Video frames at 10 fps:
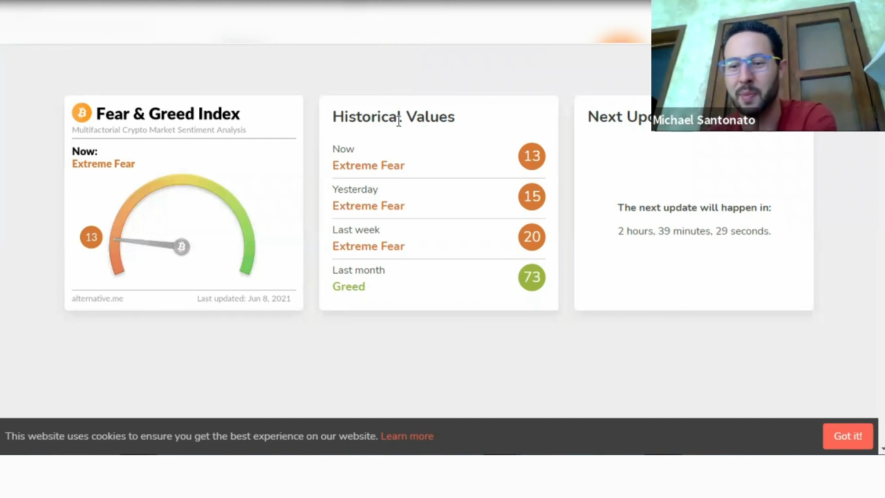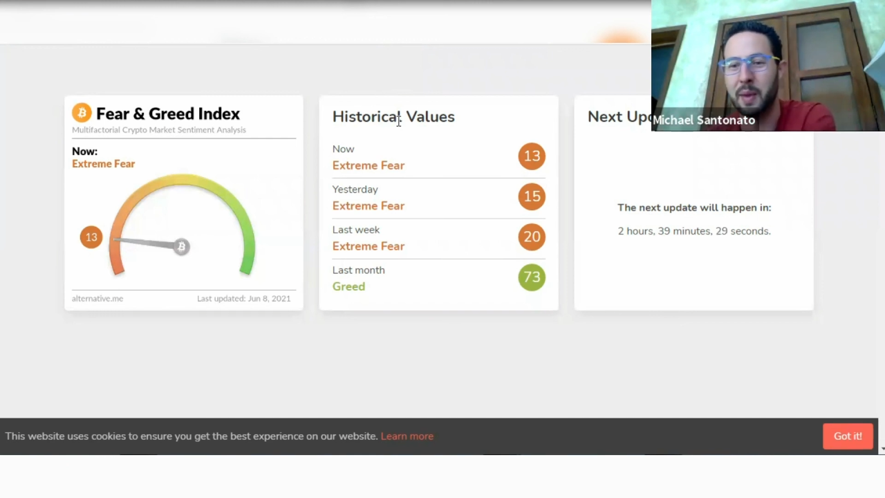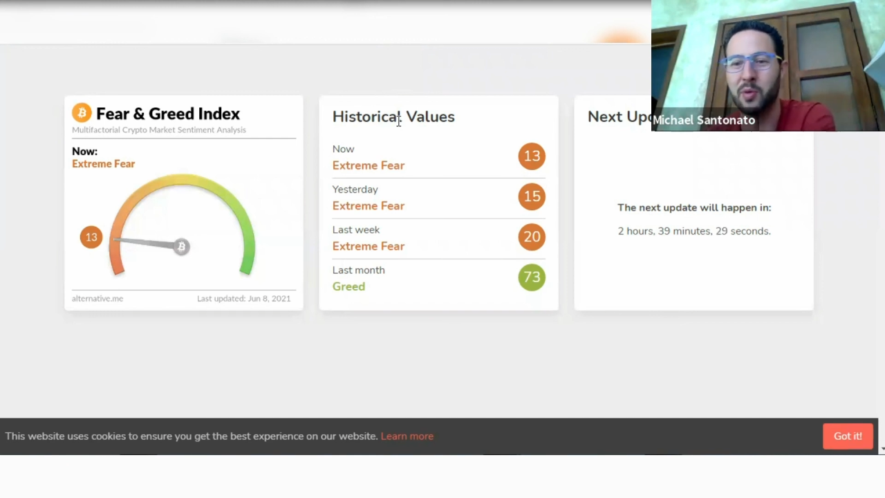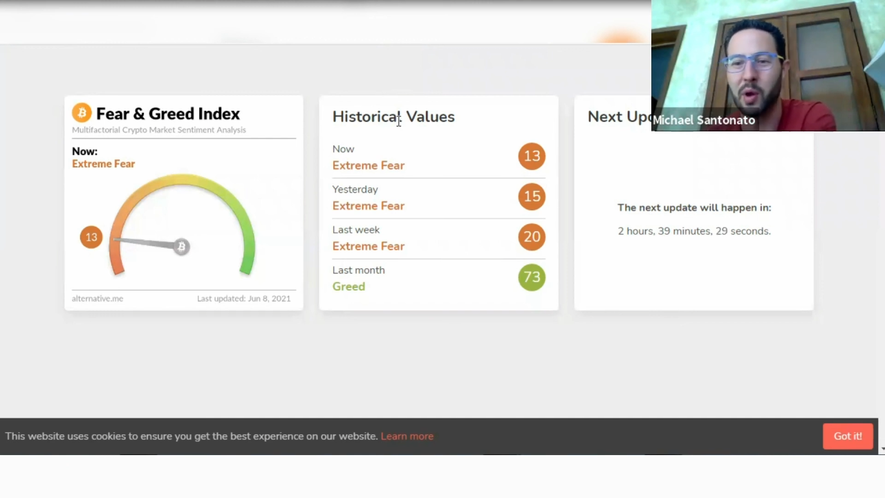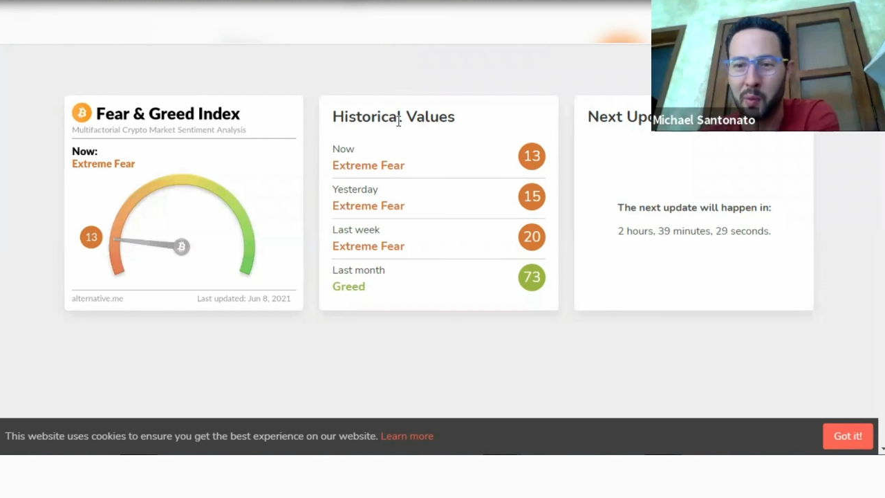Maybe
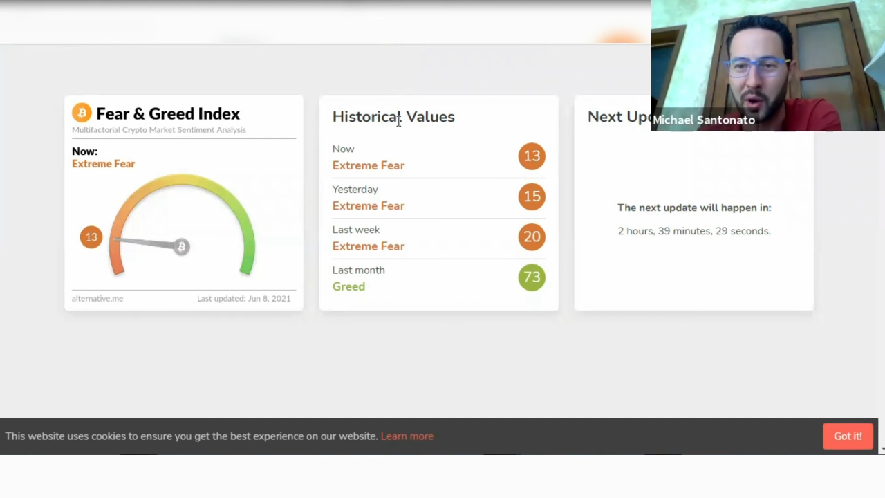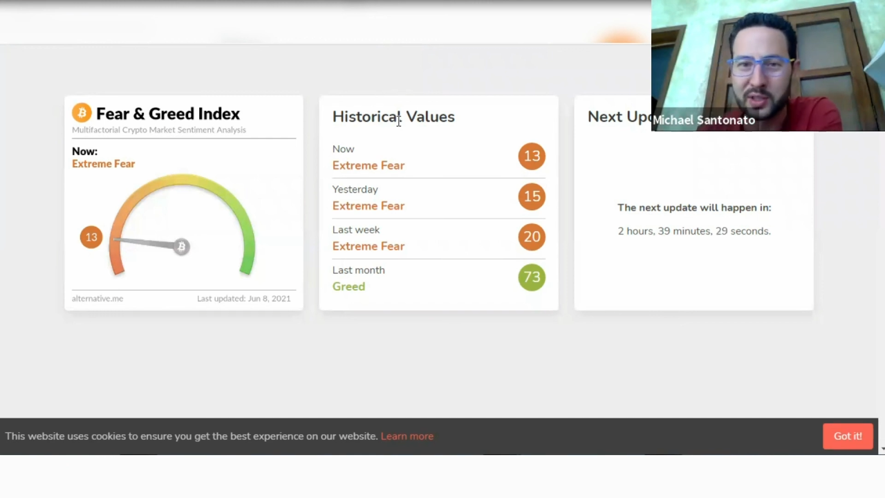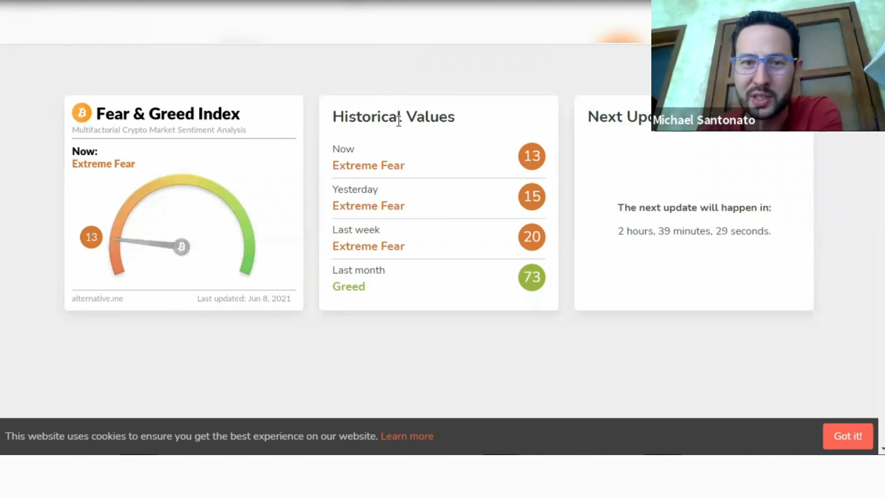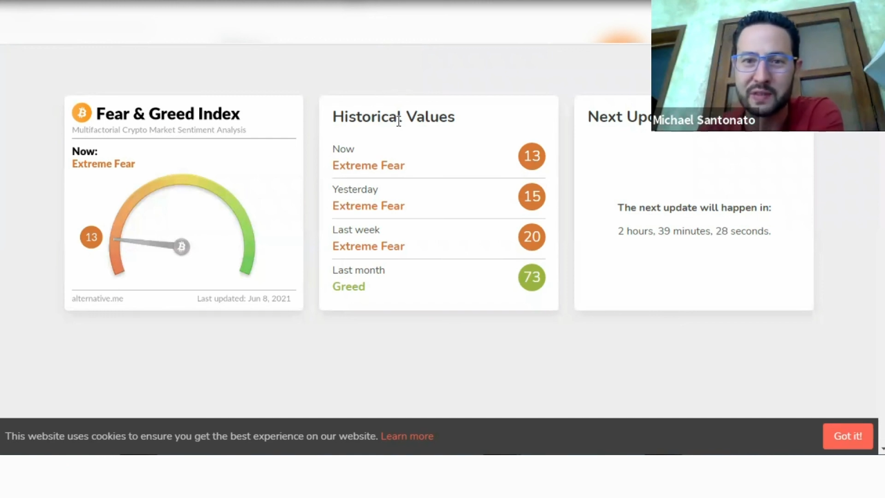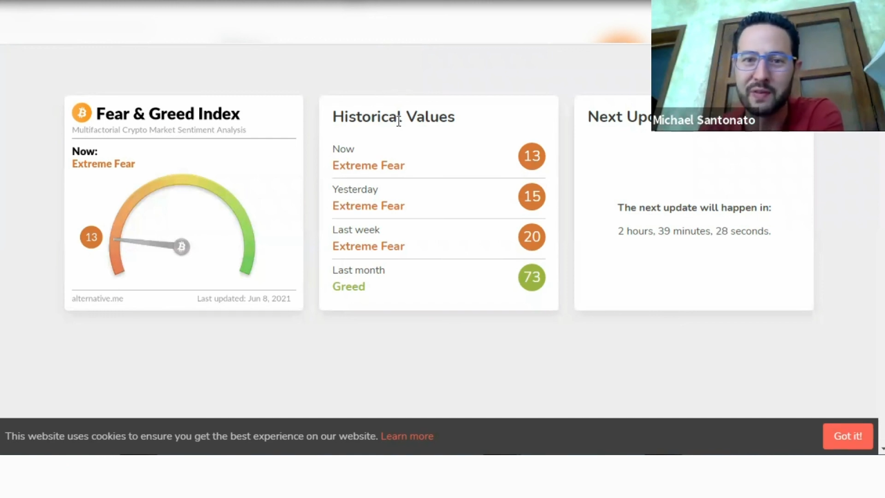you want to watch
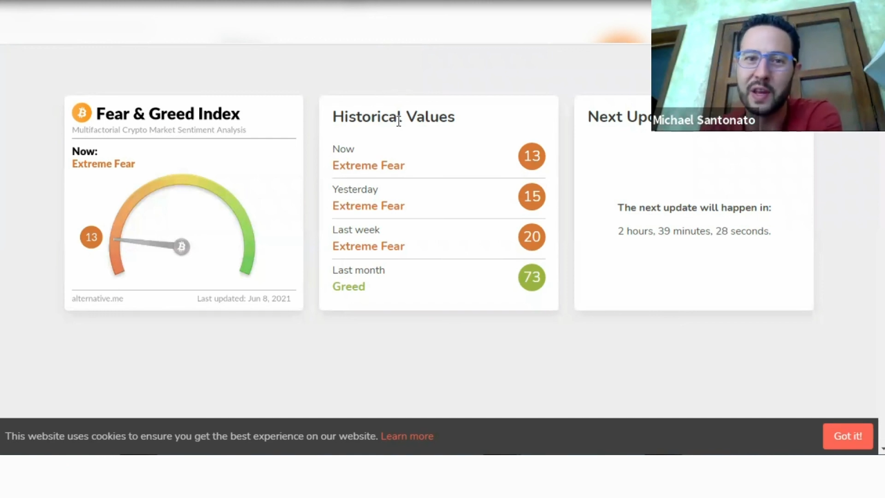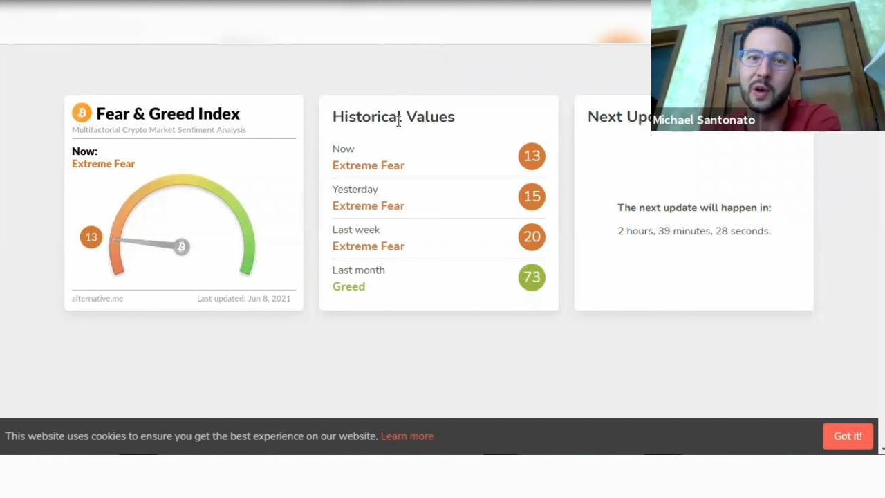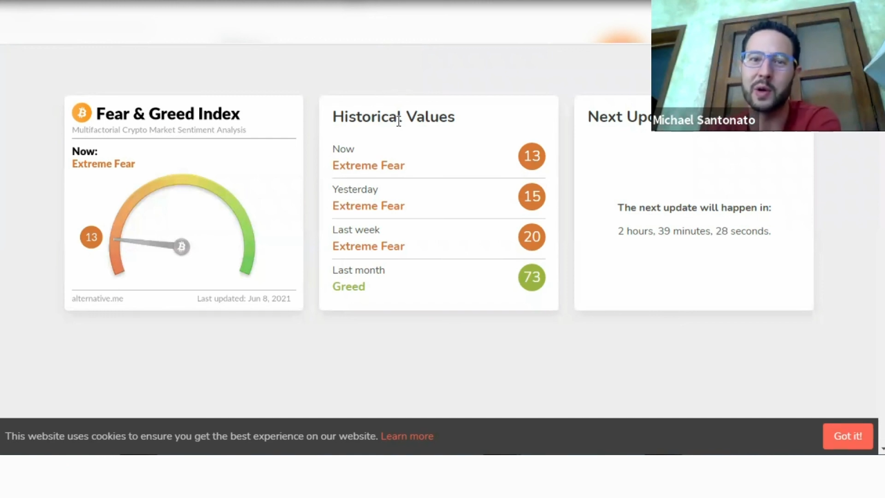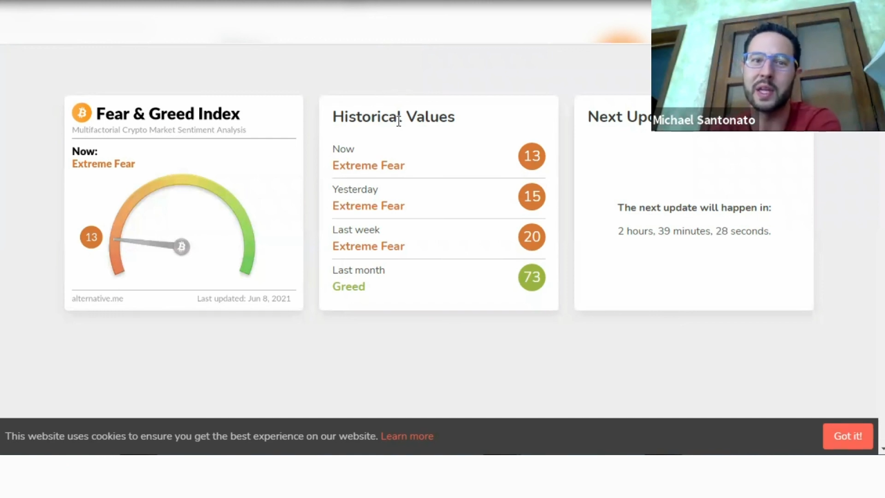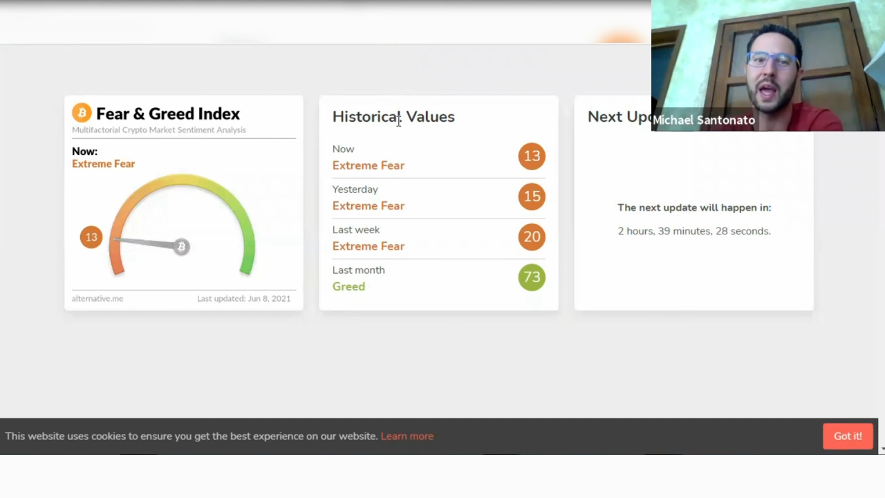this
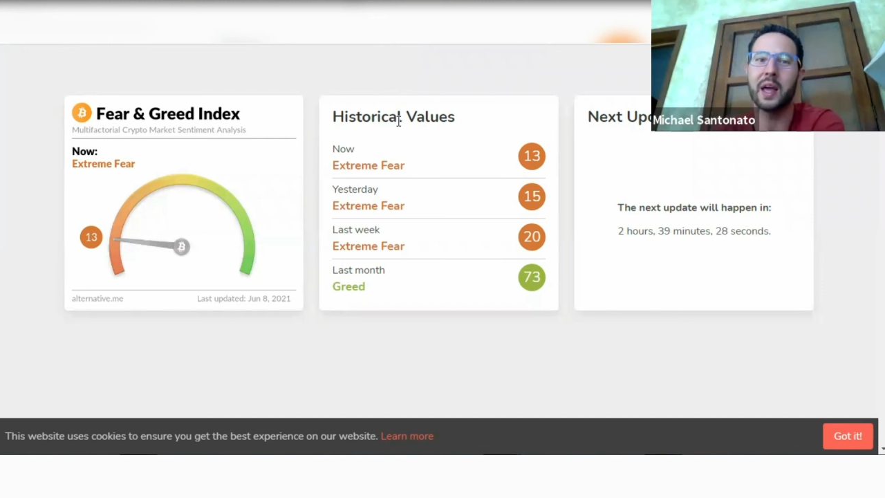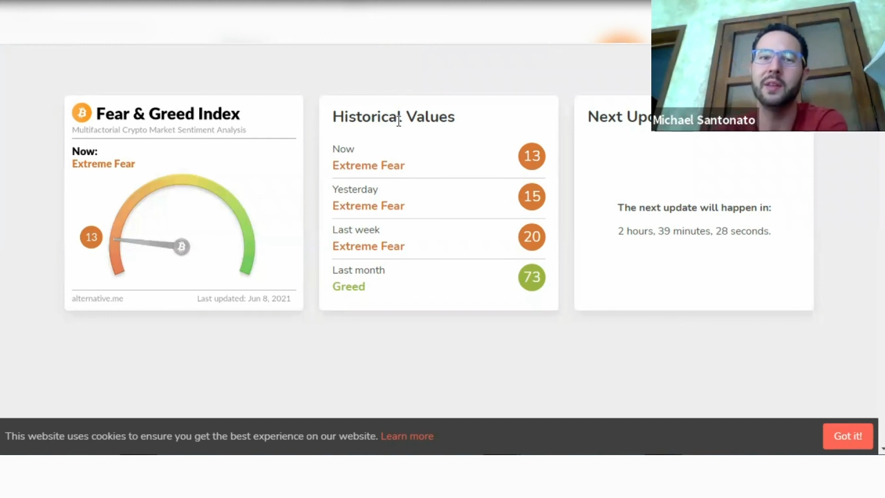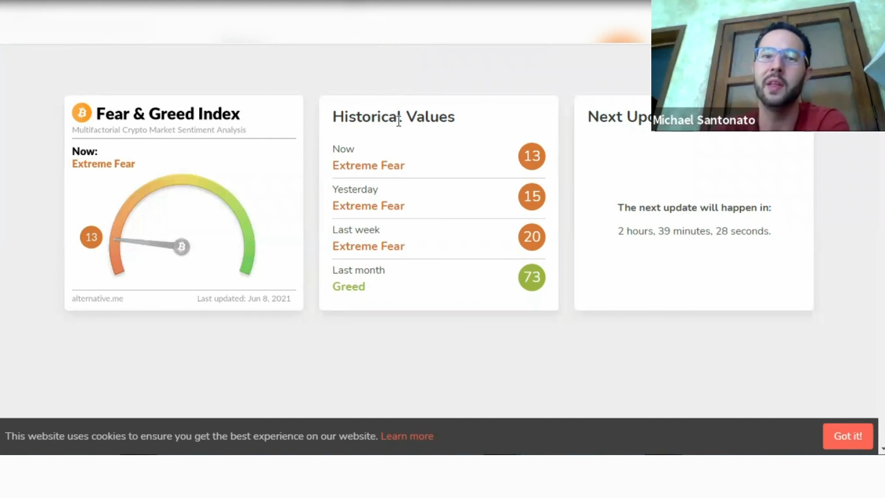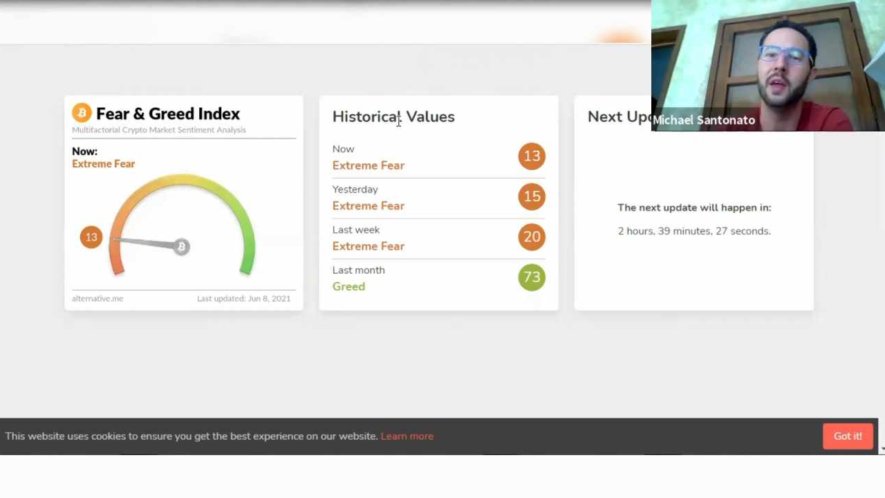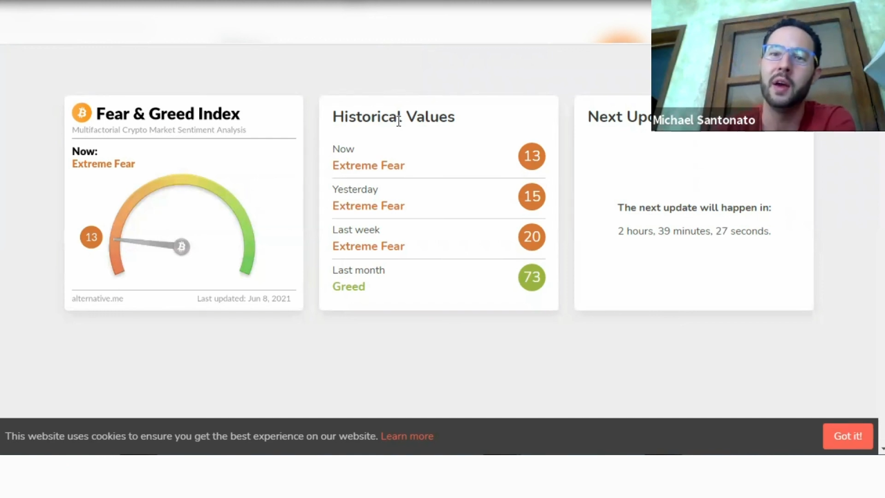video again.